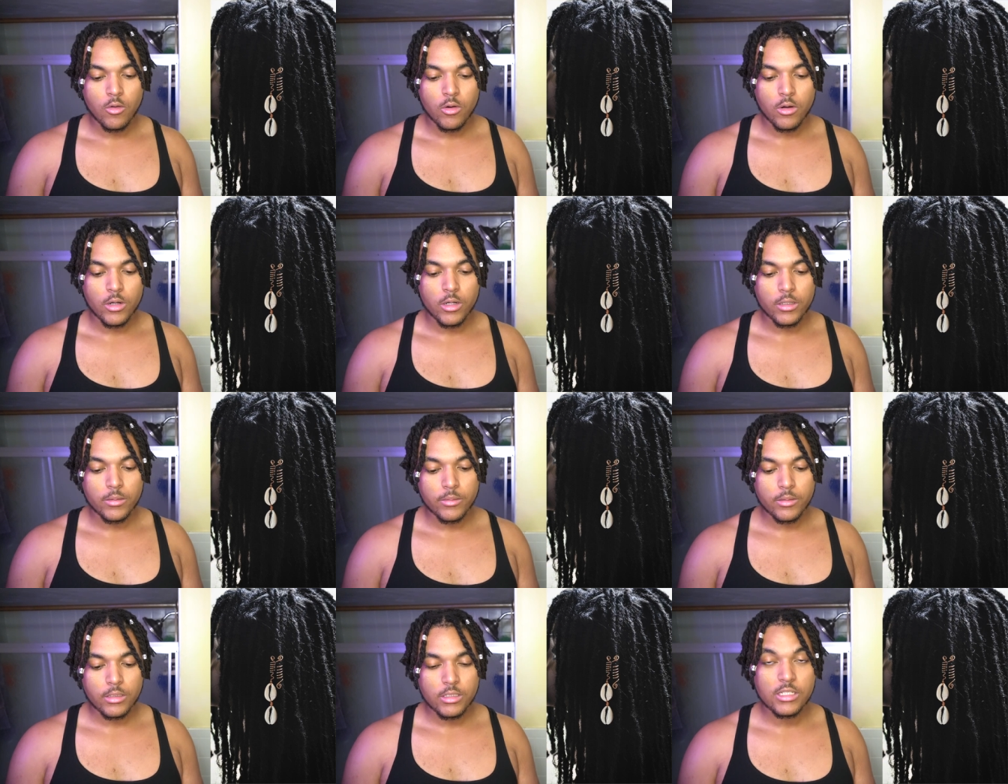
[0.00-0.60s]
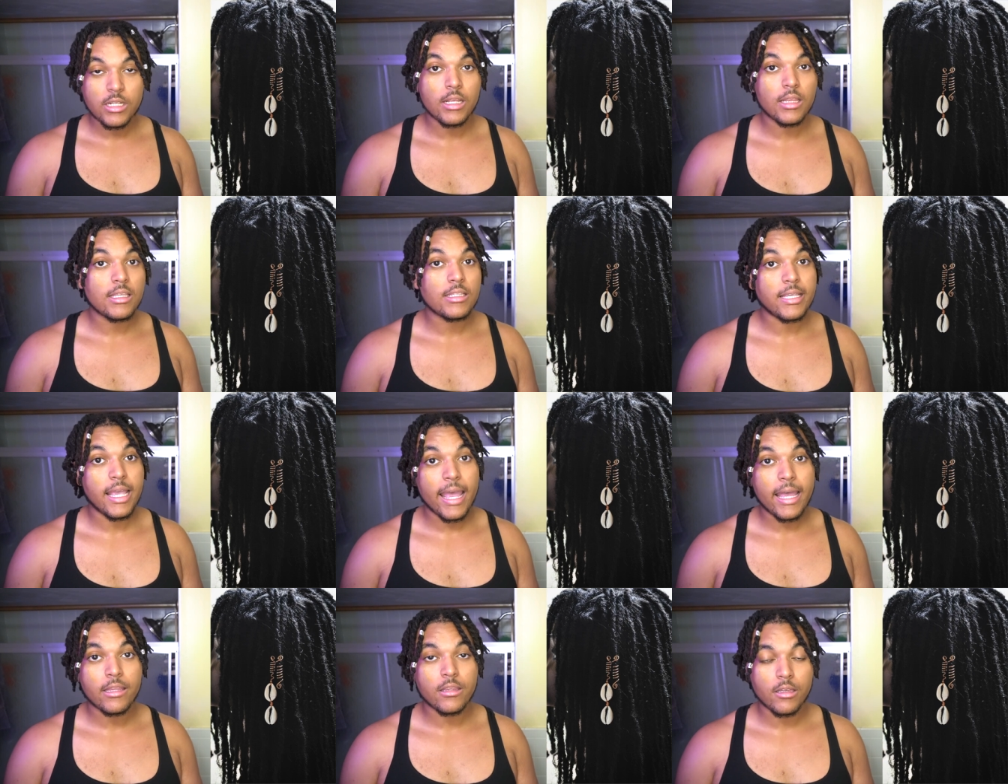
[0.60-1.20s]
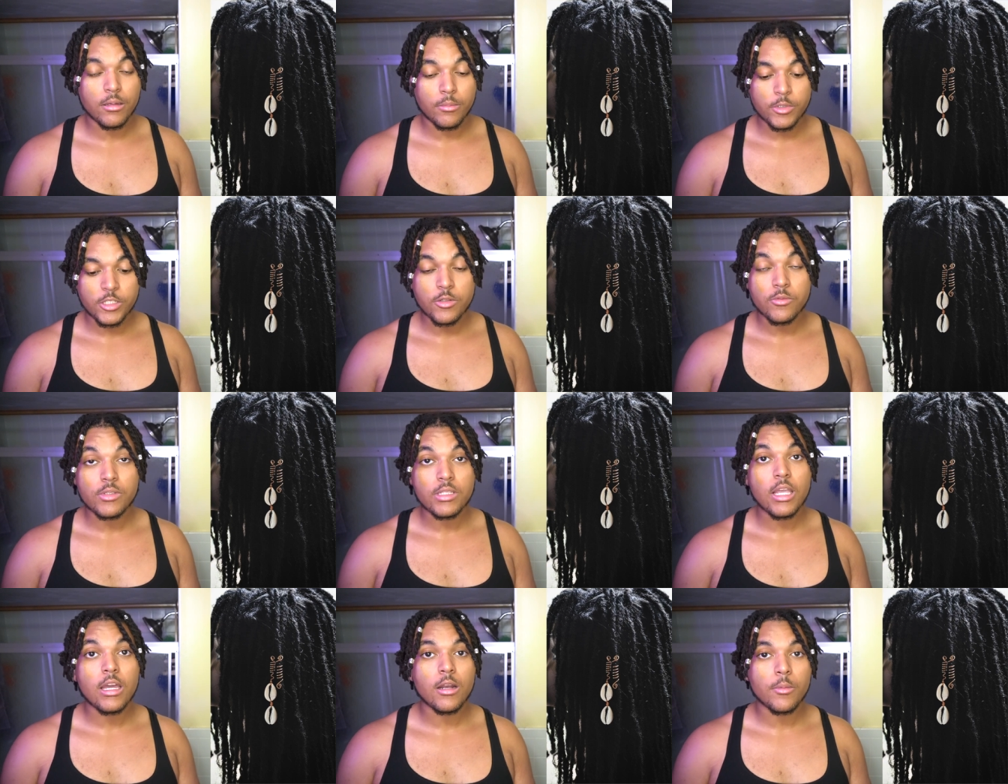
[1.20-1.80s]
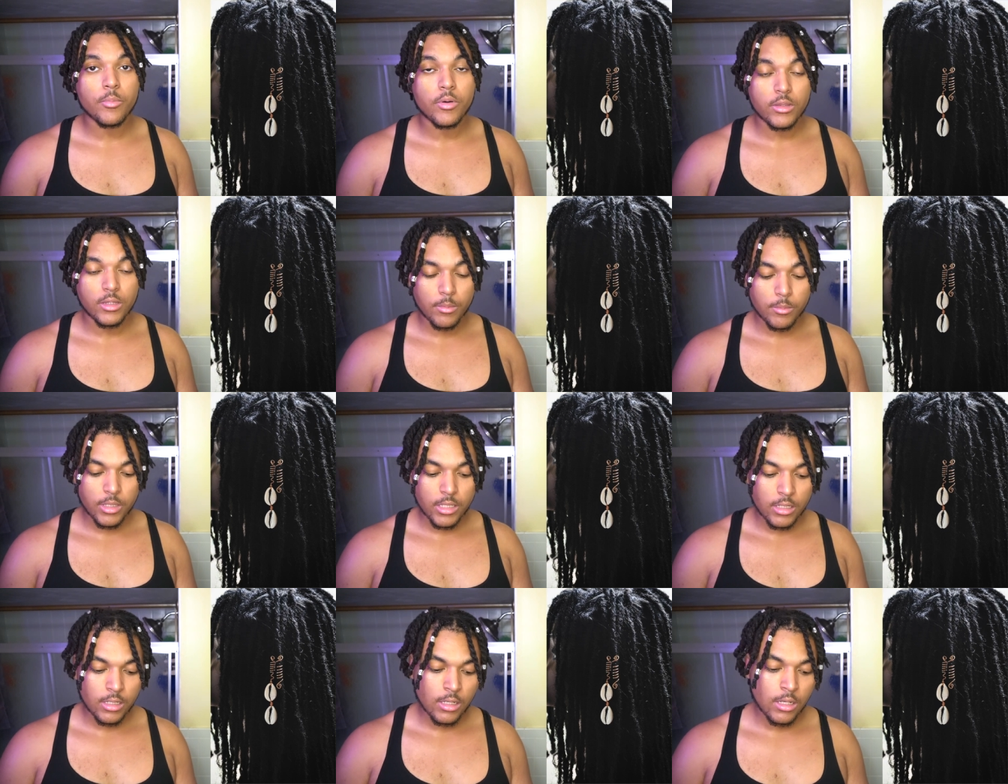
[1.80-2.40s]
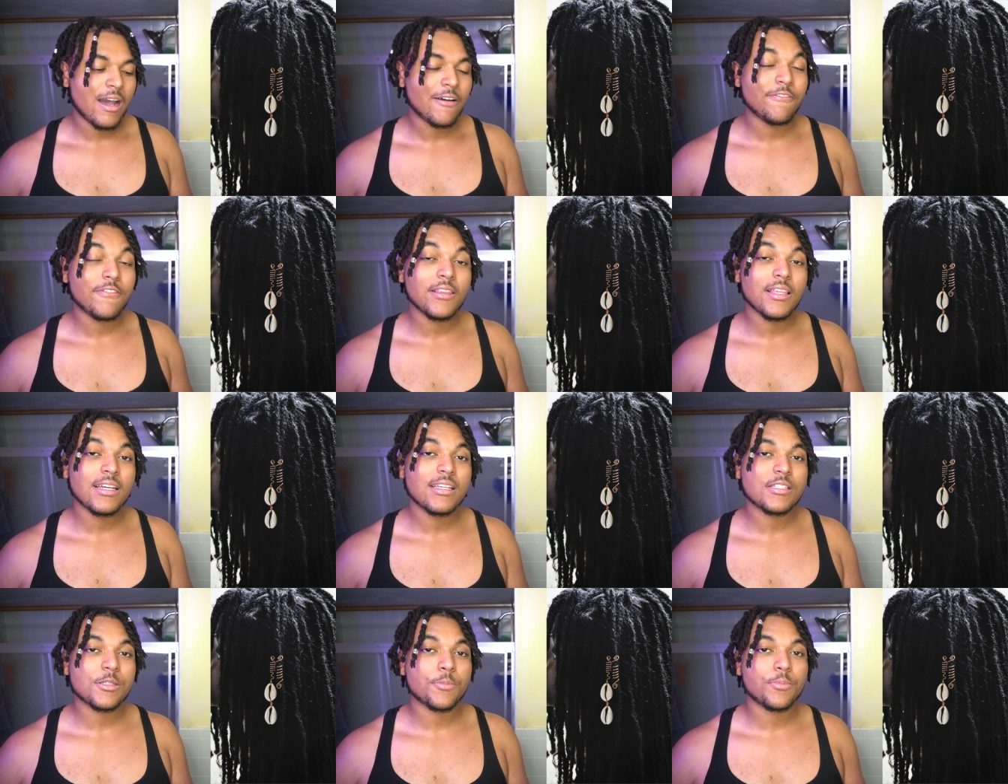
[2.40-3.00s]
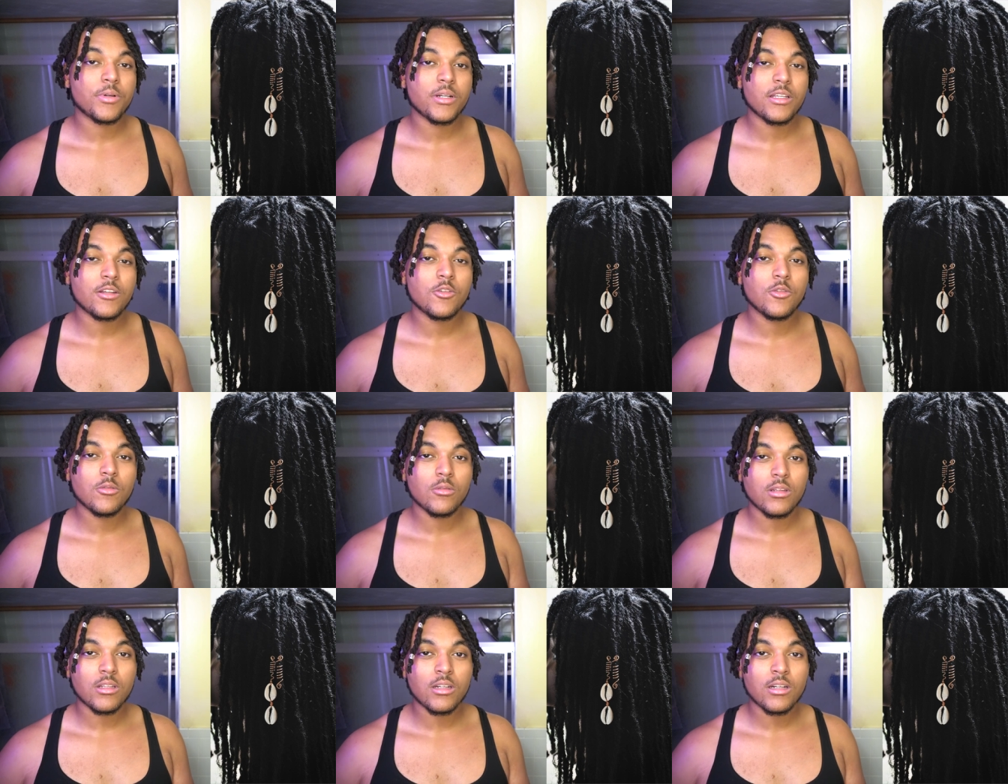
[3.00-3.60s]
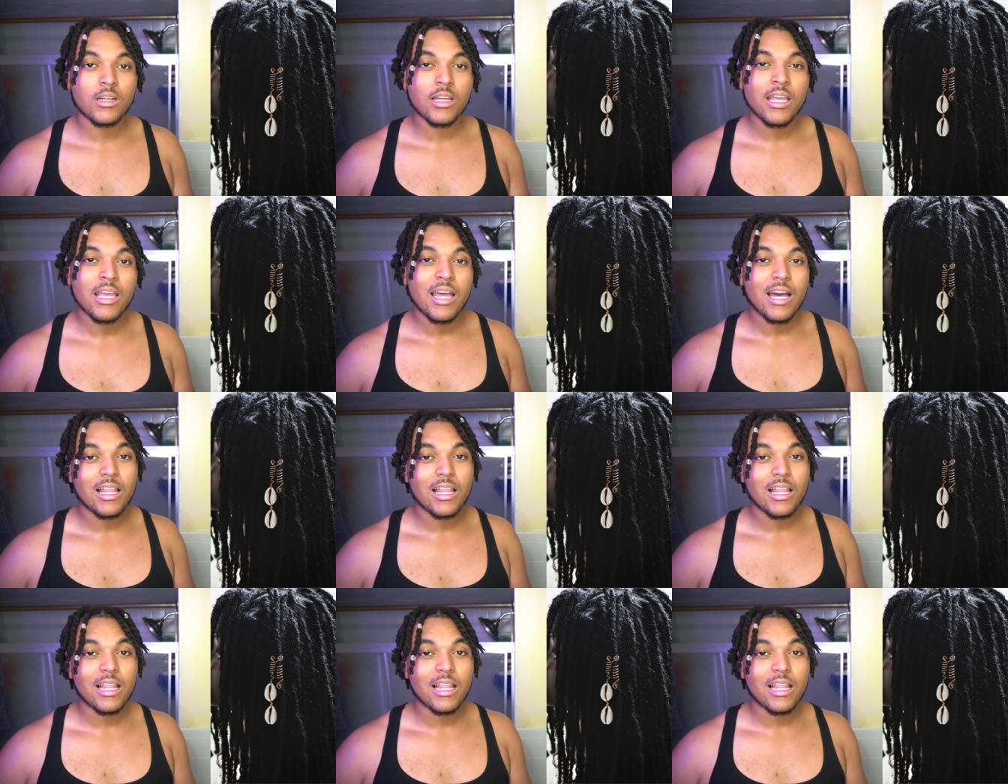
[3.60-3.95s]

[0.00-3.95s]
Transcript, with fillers: or she at least had them and she was gonna put them in. I feel like it's a pretty cool look.